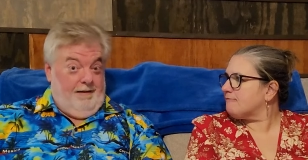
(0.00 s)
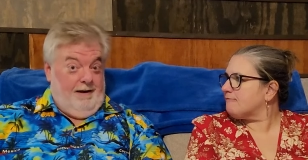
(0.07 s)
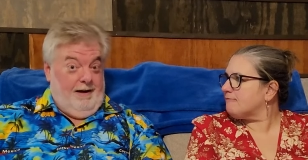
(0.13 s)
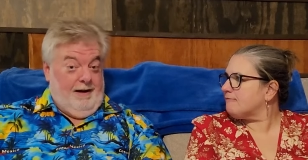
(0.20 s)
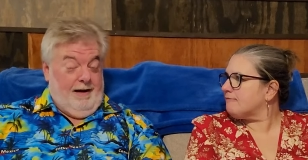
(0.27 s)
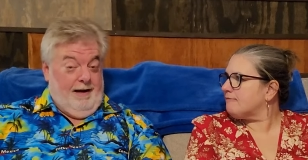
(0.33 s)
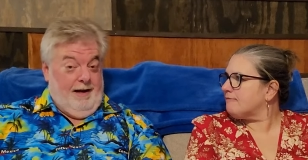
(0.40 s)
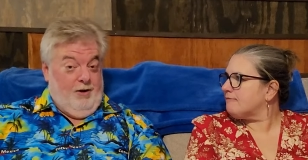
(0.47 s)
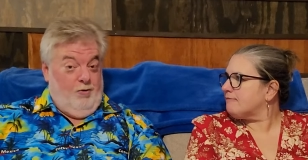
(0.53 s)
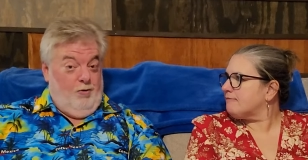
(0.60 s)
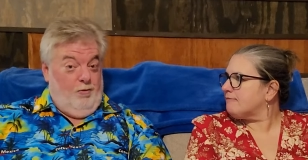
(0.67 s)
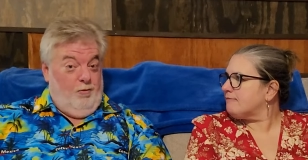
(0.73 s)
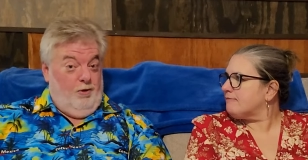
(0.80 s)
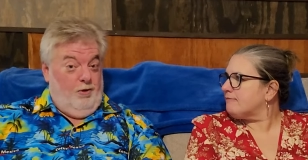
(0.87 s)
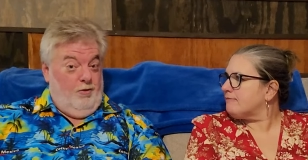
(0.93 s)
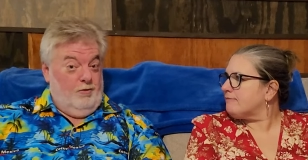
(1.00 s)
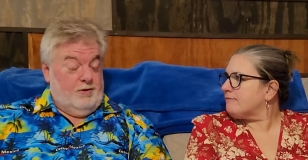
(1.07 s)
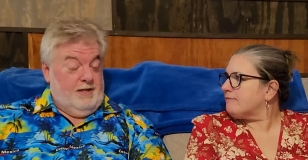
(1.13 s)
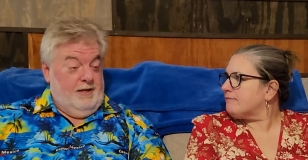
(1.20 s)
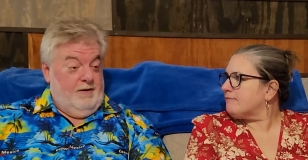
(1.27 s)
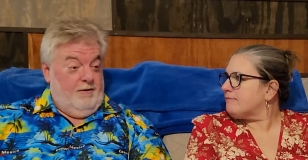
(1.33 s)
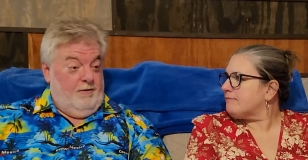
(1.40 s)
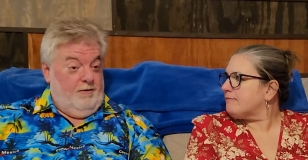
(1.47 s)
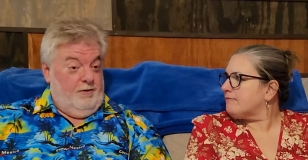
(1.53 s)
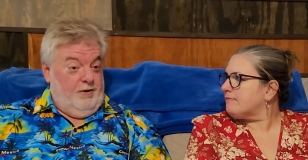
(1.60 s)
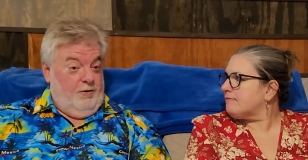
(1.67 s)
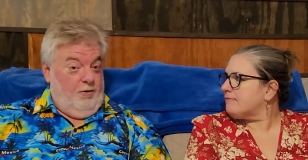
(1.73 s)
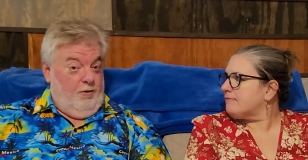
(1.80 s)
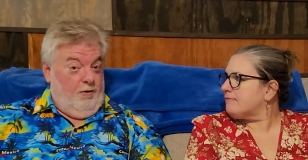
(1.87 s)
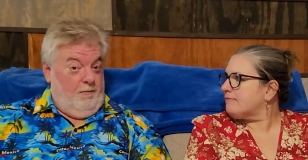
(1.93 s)
Speaker 1: like a normal hotel.
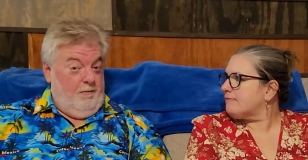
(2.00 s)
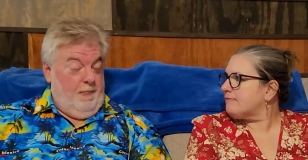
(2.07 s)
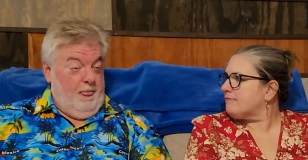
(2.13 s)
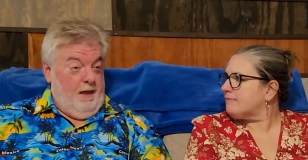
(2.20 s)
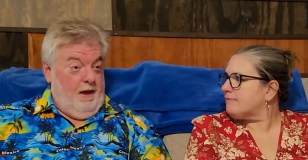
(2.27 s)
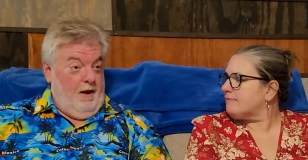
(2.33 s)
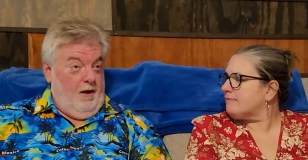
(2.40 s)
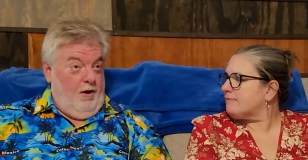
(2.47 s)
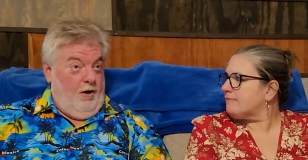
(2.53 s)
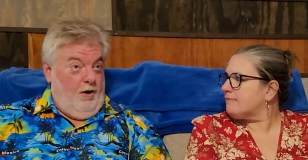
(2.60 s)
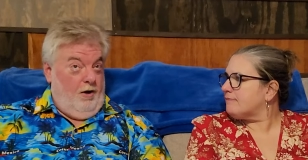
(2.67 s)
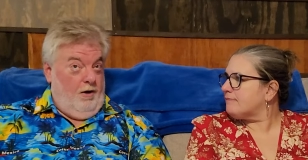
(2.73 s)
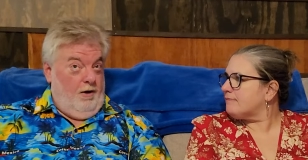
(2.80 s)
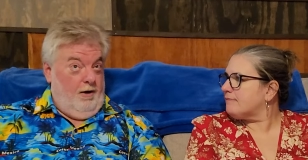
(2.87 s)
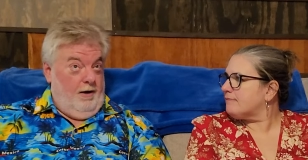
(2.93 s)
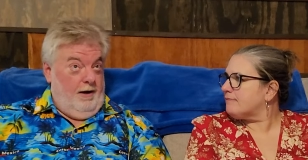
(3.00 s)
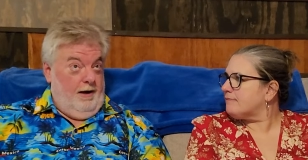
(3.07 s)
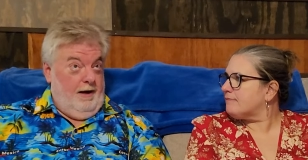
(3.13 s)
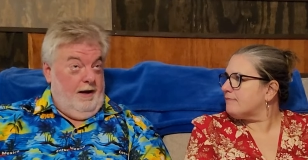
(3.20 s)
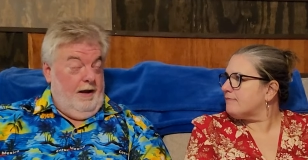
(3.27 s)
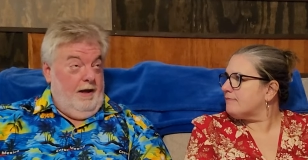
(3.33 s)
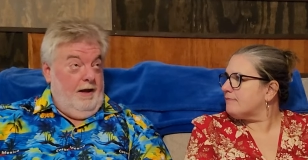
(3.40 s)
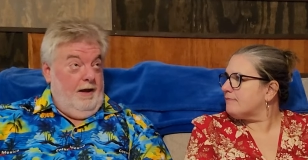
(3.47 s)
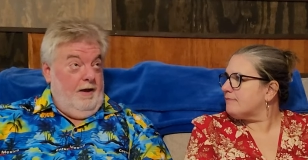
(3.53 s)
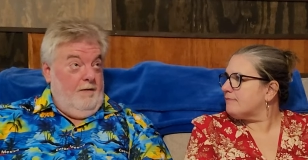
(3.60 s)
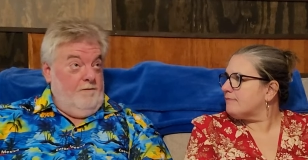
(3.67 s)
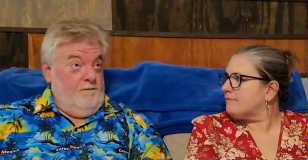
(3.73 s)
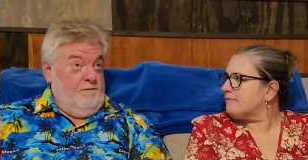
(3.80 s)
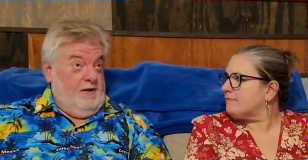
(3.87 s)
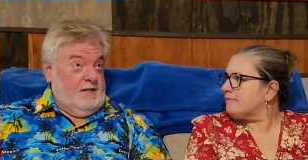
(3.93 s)
They're on
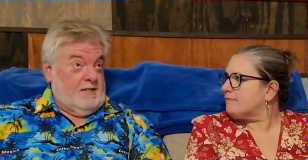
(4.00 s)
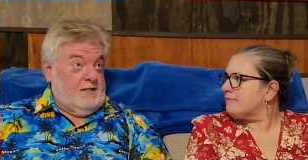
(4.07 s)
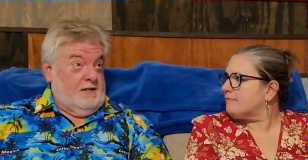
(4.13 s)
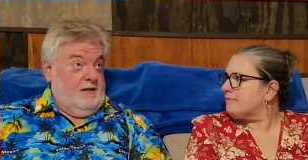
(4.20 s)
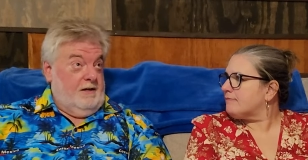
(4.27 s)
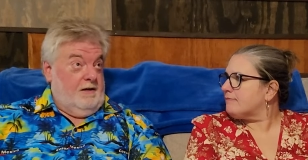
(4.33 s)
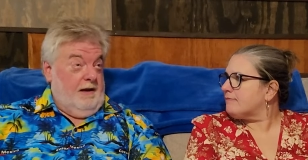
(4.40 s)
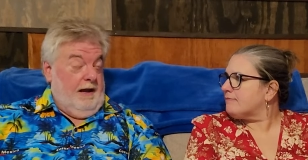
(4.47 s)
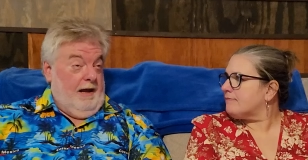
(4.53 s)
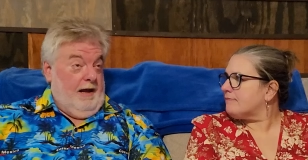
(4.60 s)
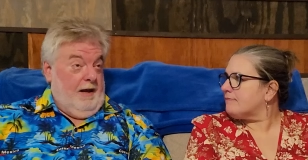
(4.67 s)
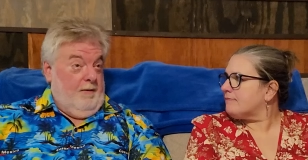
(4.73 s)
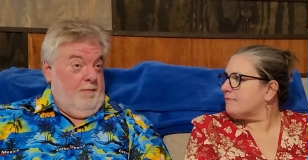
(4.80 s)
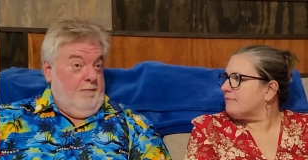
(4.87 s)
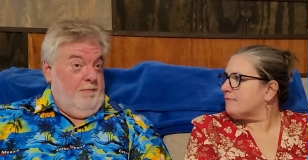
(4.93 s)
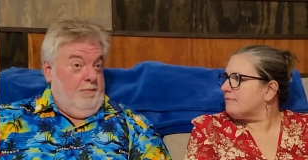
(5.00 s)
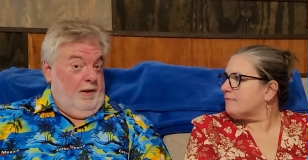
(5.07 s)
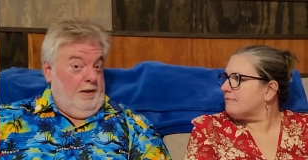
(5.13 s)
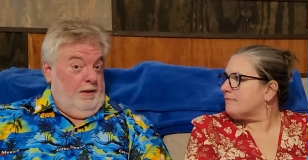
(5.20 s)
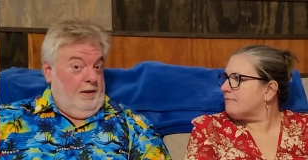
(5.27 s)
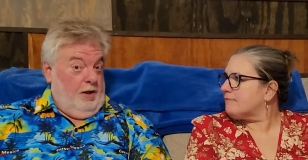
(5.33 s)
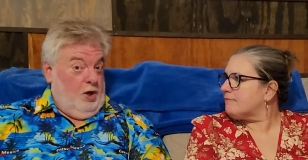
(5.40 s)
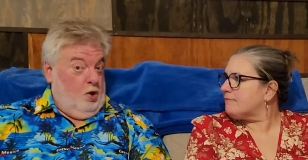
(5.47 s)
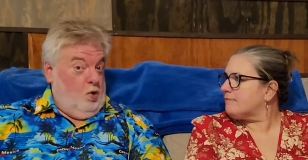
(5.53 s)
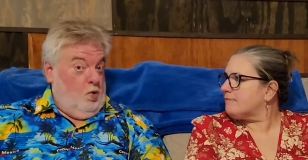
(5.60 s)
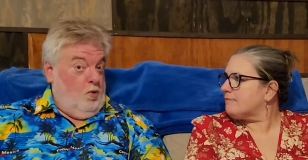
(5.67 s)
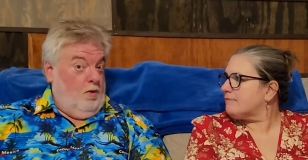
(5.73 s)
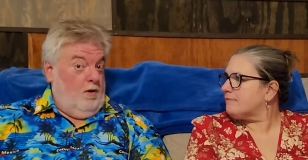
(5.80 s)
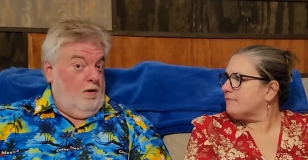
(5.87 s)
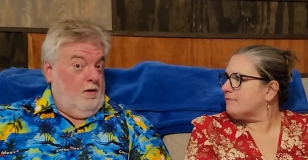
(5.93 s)
Vista and
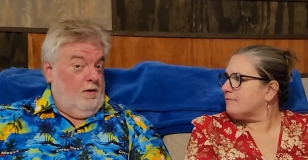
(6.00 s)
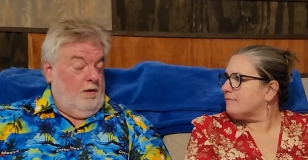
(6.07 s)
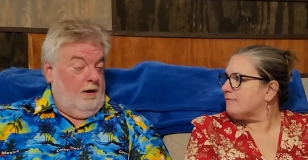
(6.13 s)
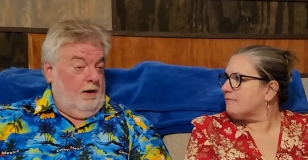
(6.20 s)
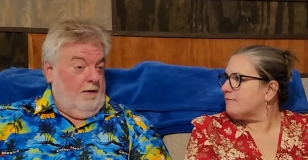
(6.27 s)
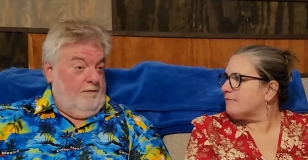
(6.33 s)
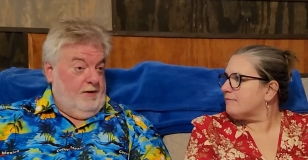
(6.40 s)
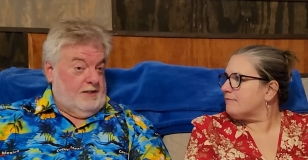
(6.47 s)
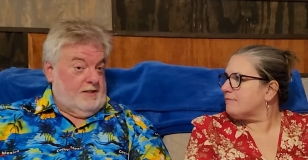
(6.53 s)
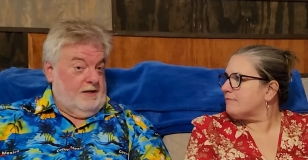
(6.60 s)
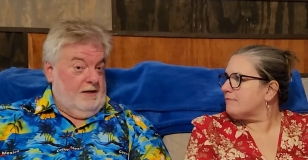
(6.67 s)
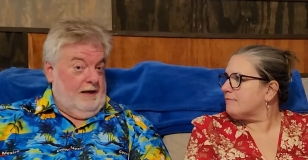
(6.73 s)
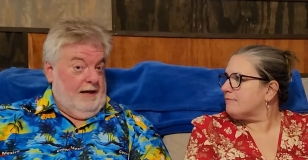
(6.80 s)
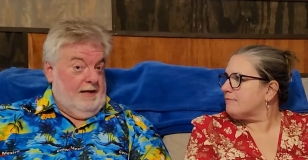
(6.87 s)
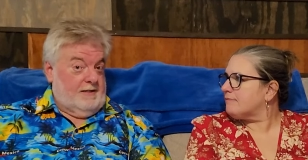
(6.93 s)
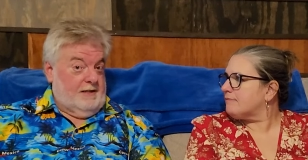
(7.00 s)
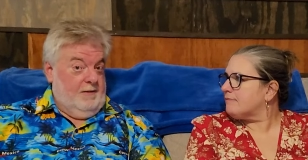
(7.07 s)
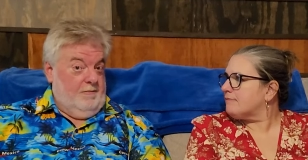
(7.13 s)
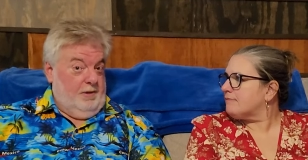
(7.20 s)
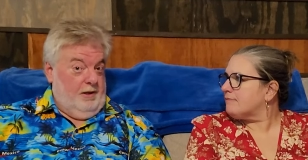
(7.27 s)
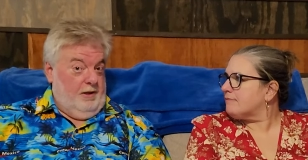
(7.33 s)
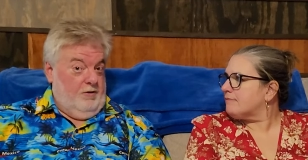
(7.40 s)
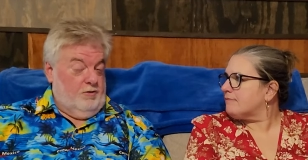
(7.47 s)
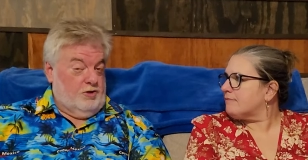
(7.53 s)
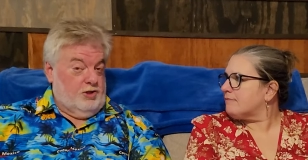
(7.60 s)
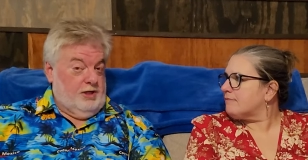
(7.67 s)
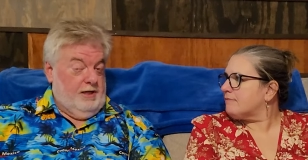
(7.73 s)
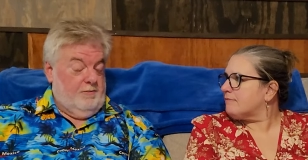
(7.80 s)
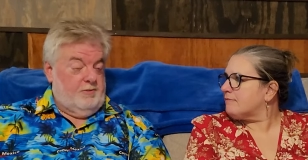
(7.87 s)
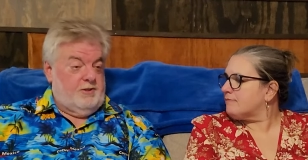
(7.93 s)
below, uh, Vista class and below
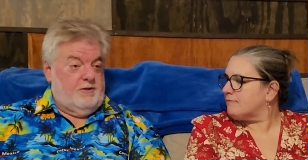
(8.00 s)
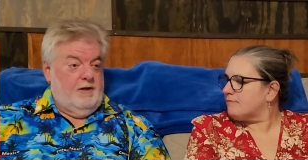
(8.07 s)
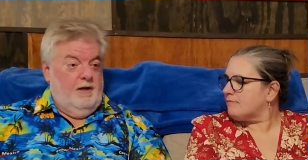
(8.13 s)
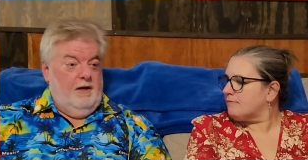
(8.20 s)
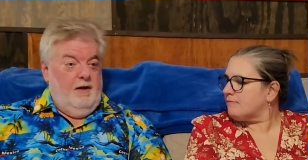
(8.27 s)
ships.